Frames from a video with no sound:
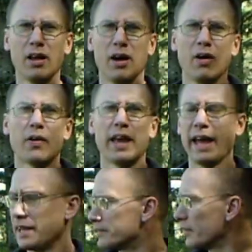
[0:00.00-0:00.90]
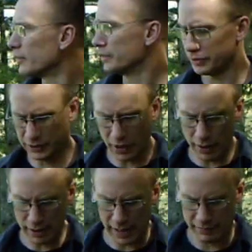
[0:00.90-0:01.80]
Okay, so to
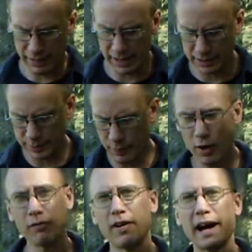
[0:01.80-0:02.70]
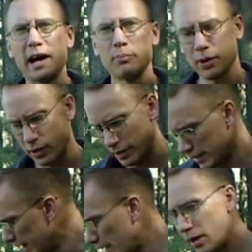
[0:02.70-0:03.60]
start, I've got a small fire burning
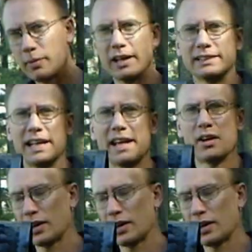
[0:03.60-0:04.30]
here. I'm going to take our